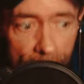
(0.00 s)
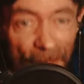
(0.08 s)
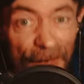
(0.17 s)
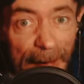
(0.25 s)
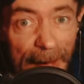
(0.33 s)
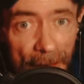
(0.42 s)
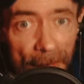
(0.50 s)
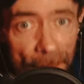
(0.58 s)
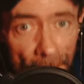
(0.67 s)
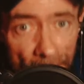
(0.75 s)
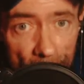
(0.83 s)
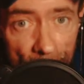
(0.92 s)
things
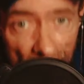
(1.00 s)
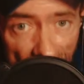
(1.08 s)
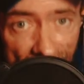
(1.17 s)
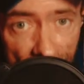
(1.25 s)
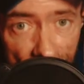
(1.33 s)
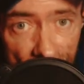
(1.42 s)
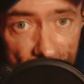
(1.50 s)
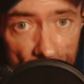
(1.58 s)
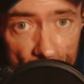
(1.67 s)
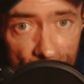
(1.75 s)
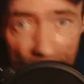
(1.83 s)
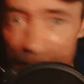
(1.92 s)
on the planet at
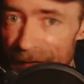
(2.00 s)
some point.